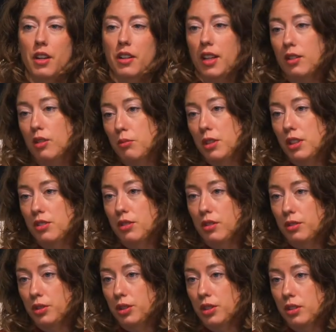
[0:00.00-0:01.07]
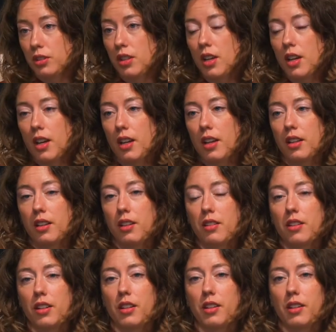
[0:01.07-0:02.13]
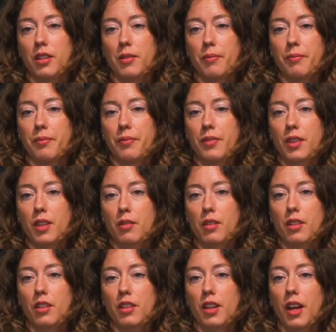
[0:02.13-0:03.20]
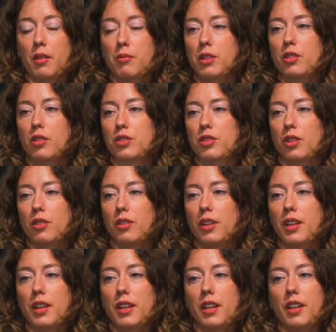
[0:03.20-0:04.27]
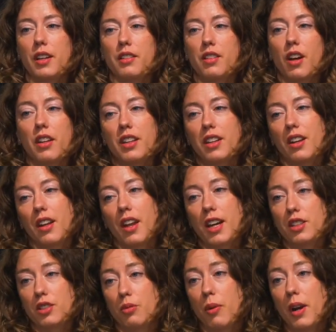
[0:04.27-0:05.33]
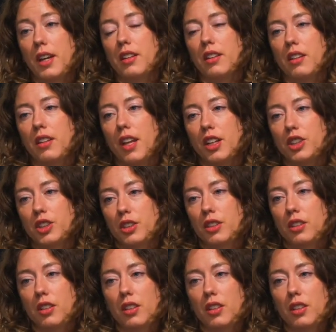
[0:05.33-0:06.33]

That could be a solution, and yeah, but also done in a nice way in nature.